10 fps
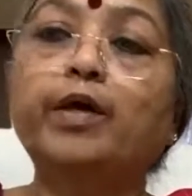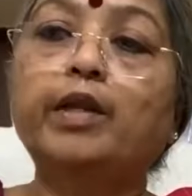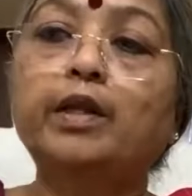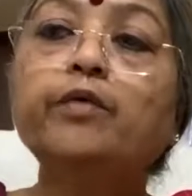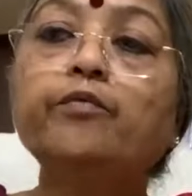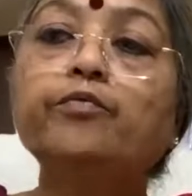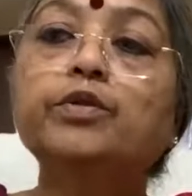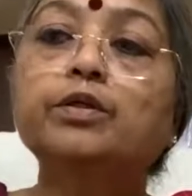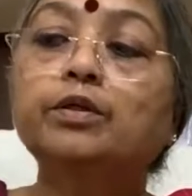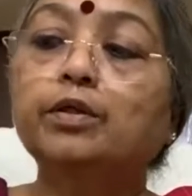well
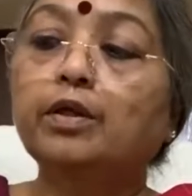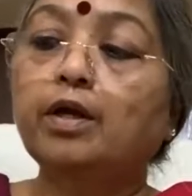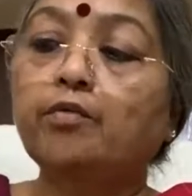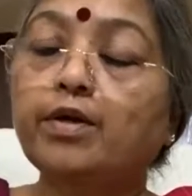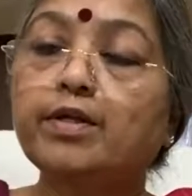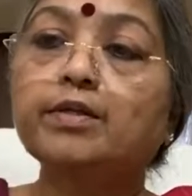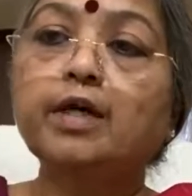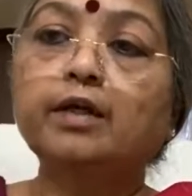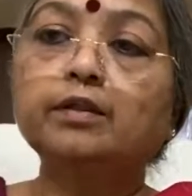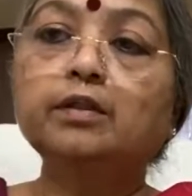lived. There are various